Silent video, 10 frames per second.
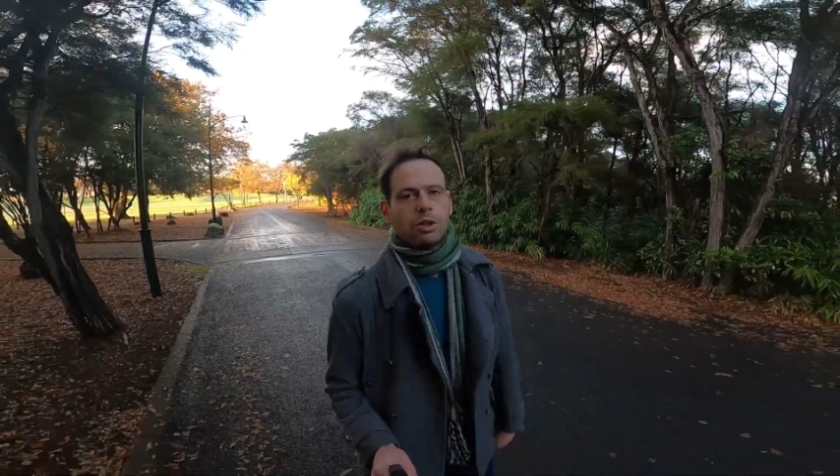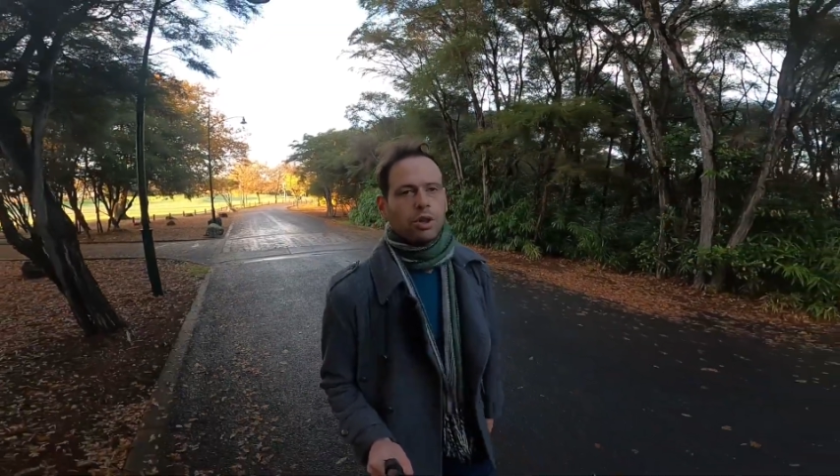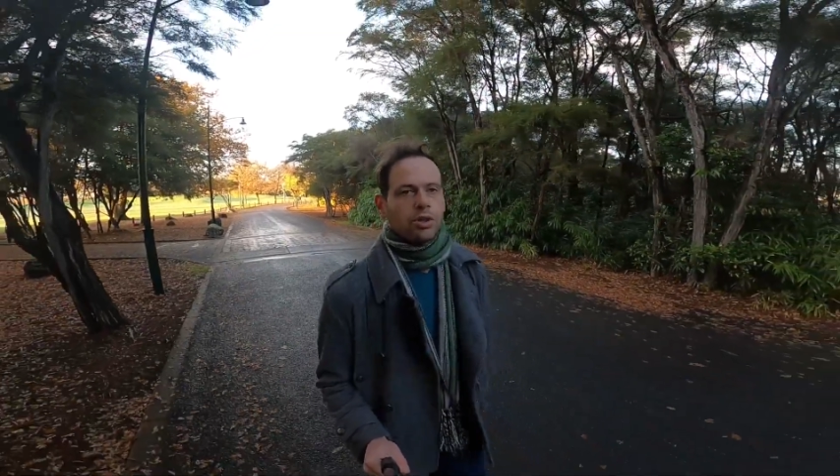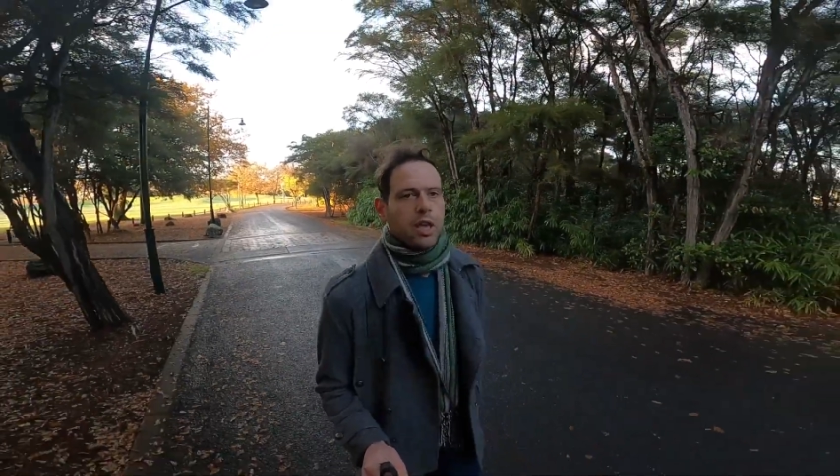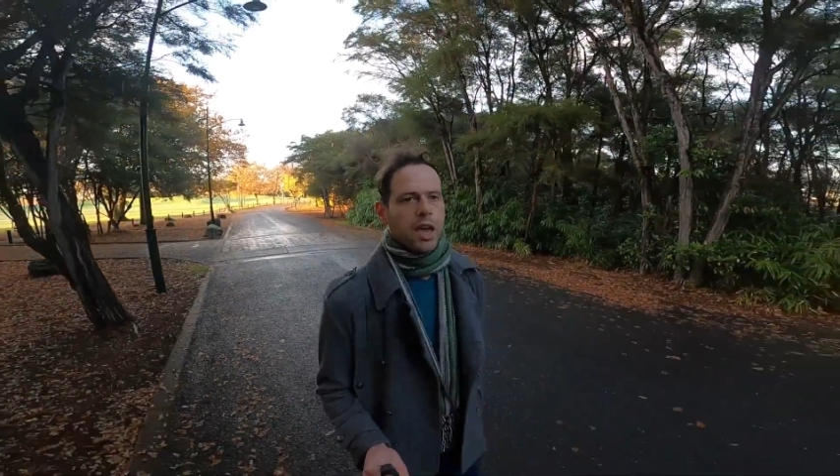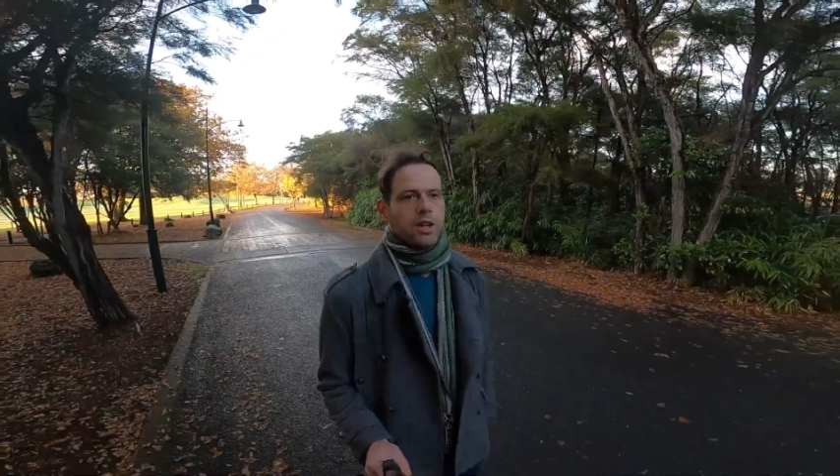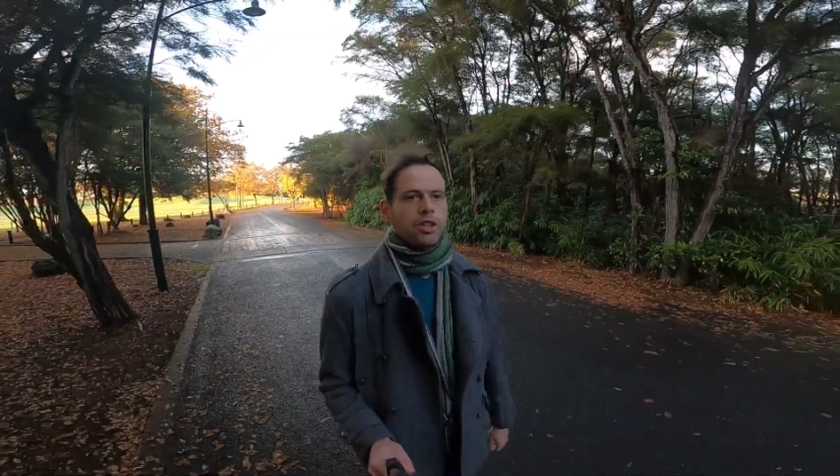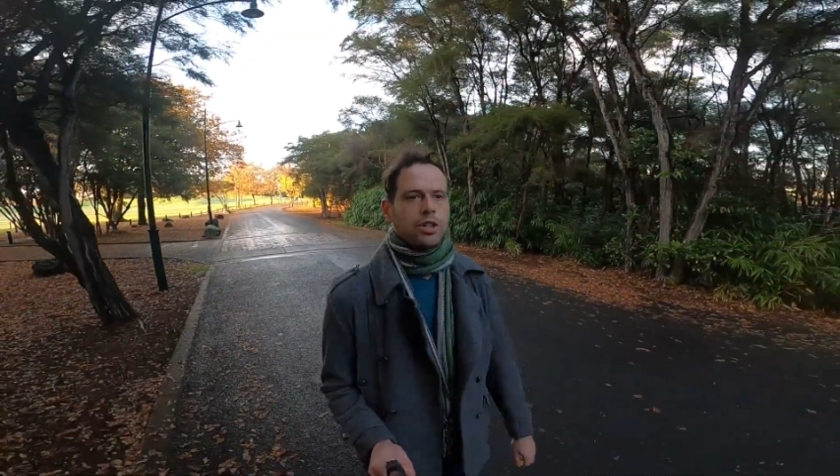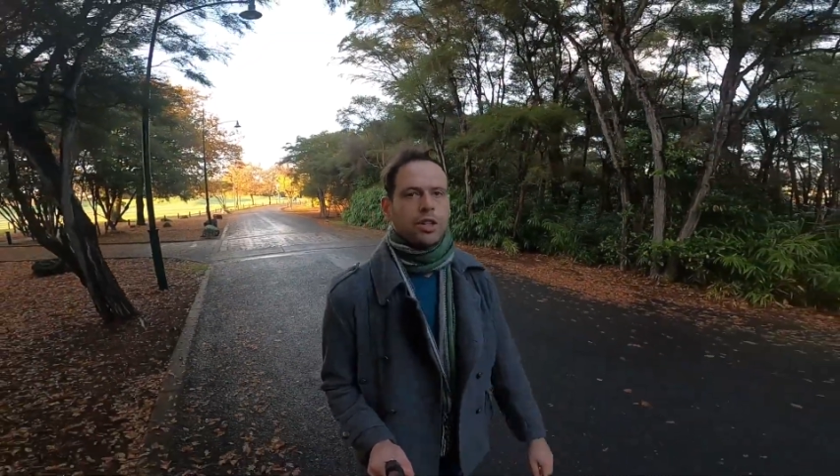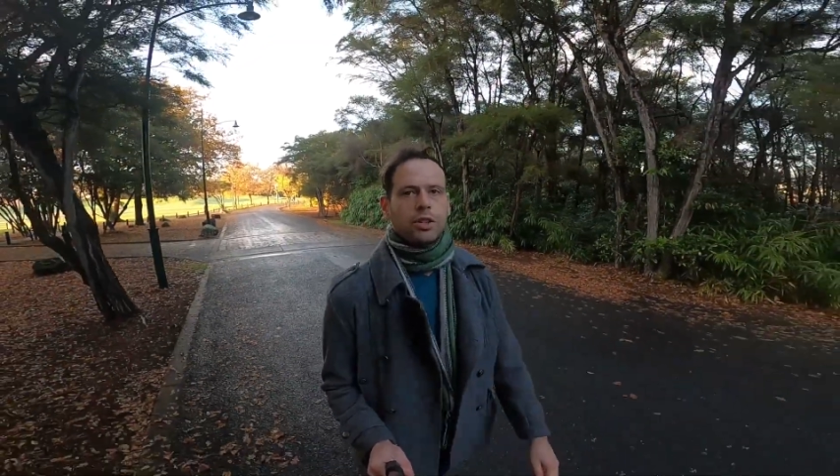don't
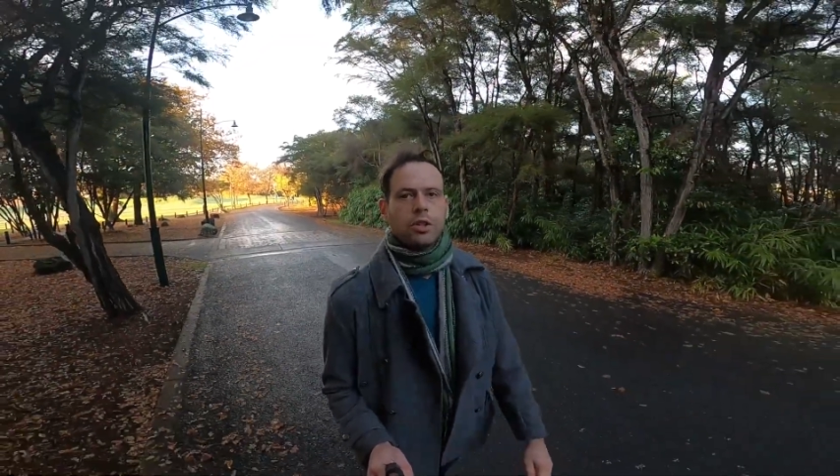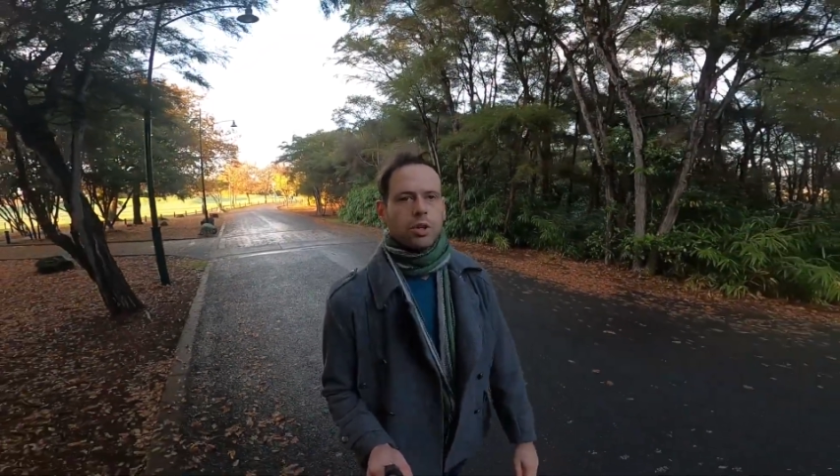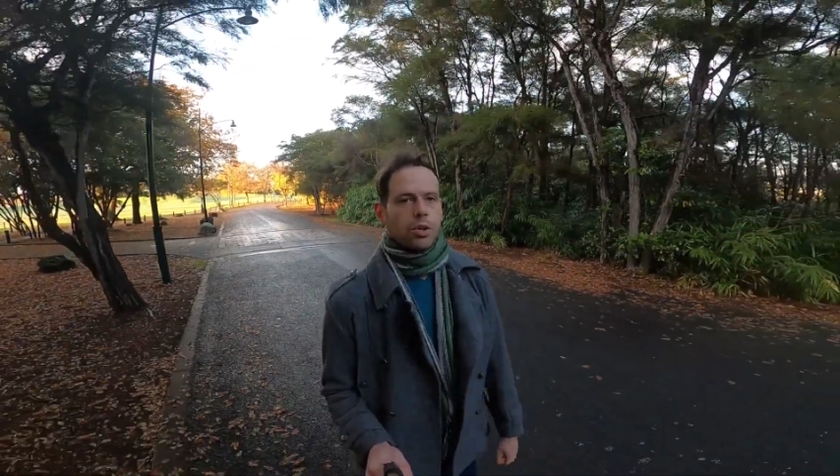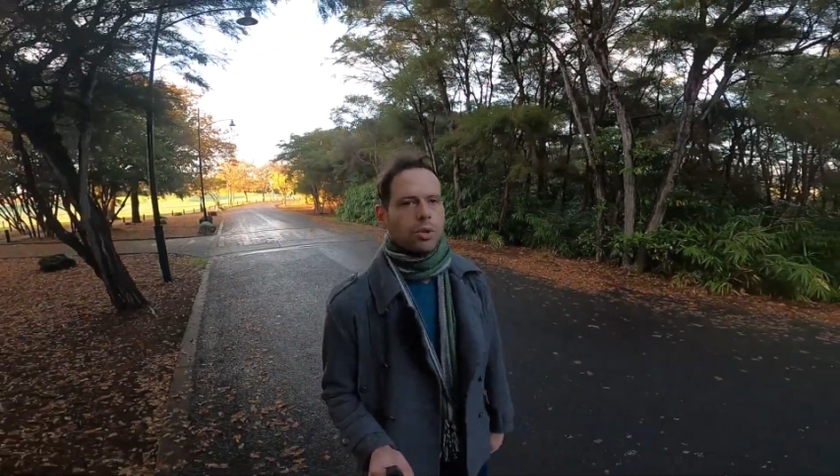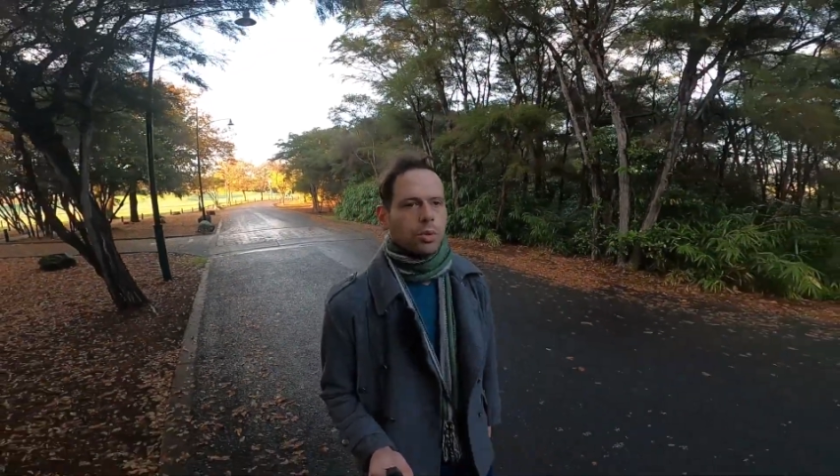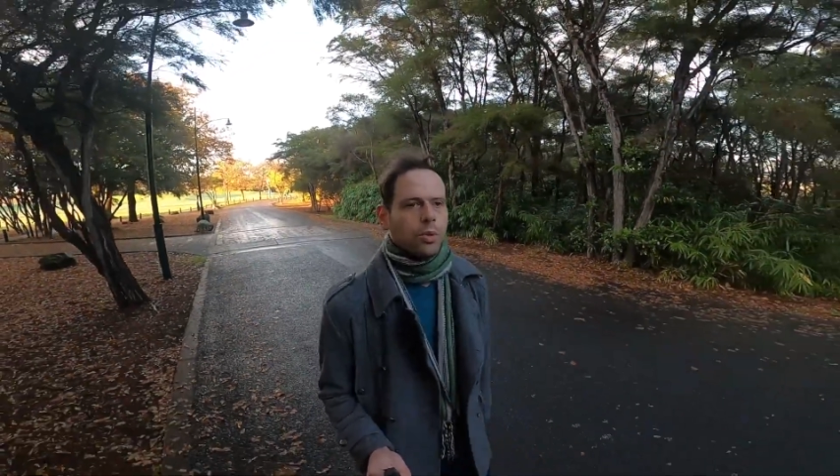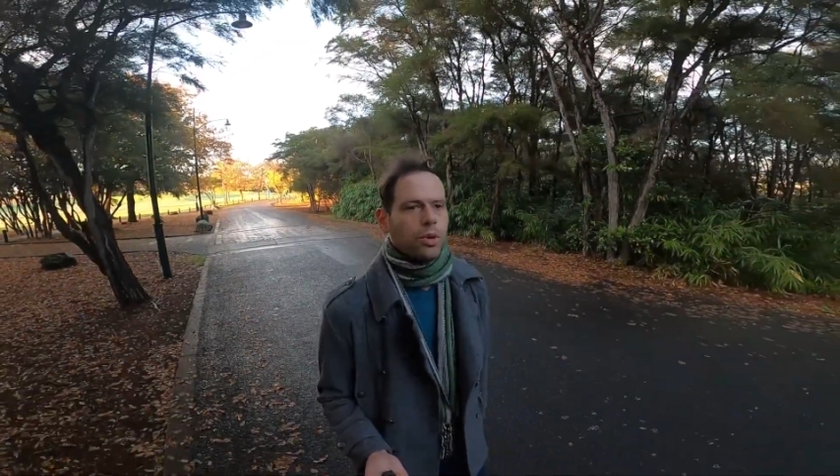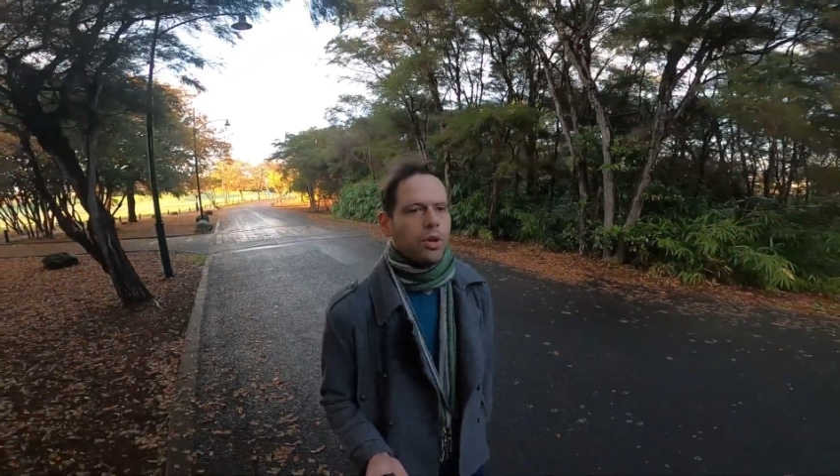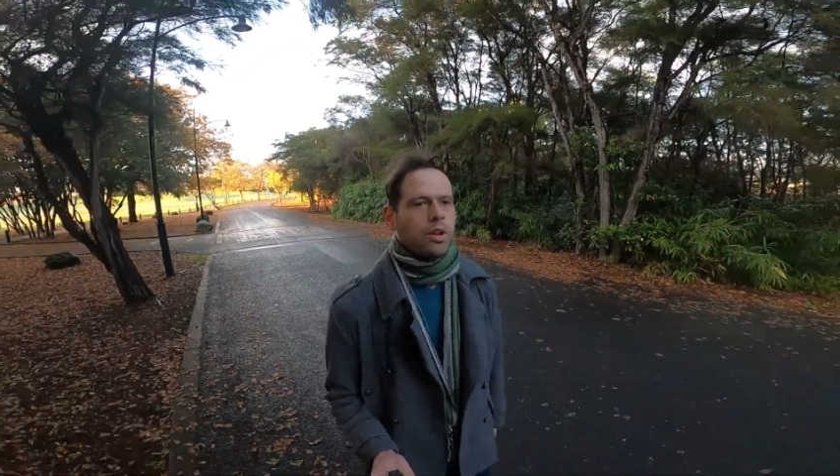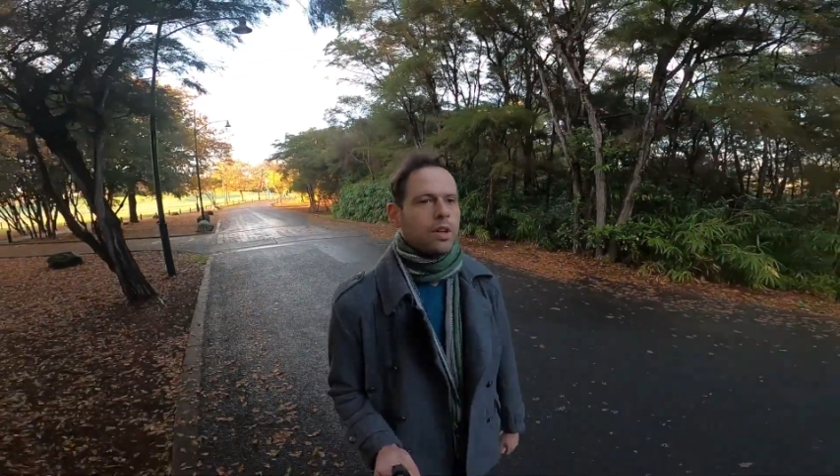actually know